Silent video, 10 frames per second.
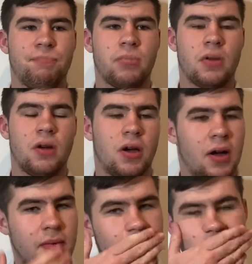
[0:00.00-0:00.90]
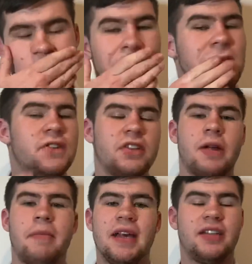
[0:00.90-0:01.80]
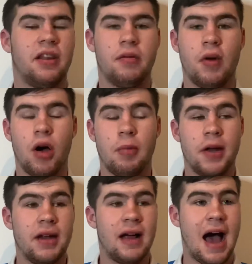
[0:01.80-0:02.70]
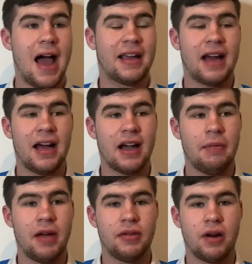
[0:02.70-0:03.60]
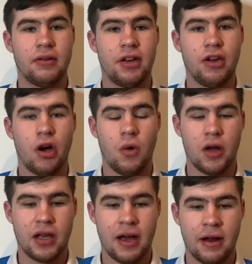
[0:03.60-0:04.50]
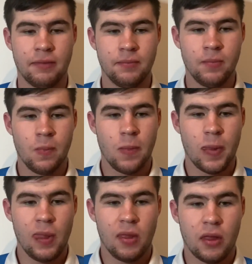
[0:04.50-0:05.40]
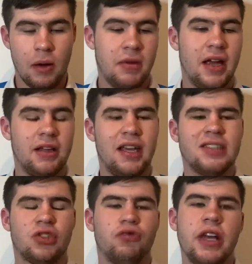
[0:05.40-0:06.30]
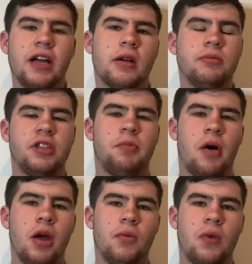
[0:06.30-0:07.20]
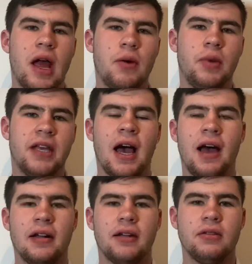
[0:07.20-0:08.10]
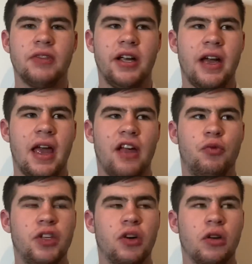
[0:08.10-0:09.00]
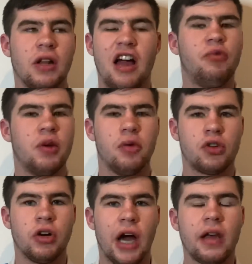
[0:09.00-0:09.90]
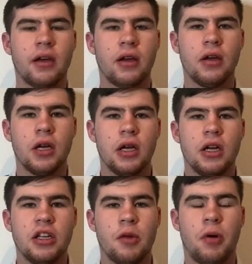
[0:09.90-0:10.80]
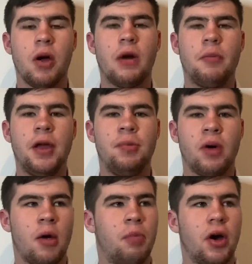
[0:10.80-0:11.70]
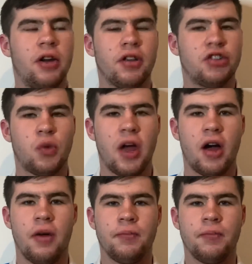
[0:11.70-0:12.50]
it's just a mess at the moment. I can't get my head around it. No one can. I mean, it's really come to the point where we can't really, if we don't laugh, we would cry. The point where people are putting on Twitter,